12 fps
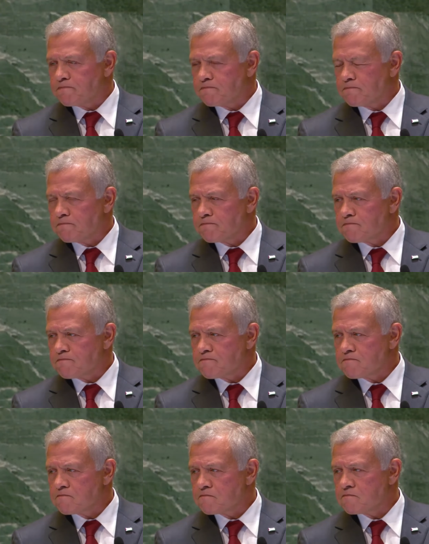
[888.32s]

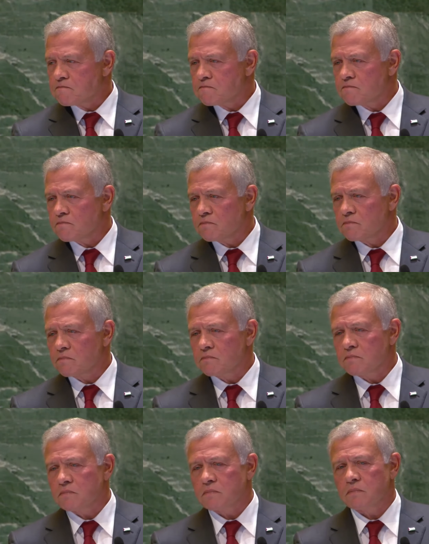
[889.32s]

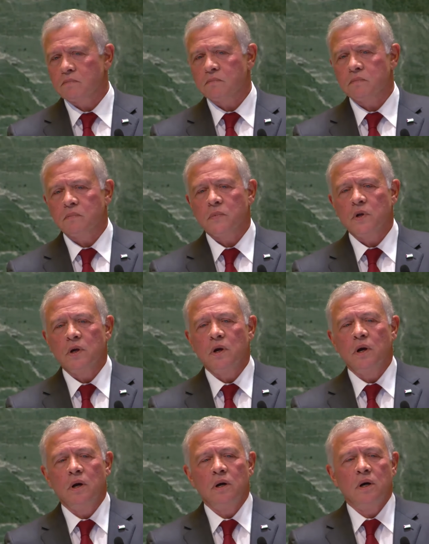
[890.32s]

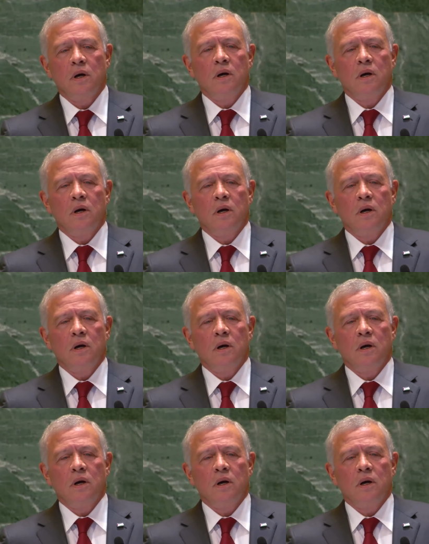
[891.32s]
Nobody speaks.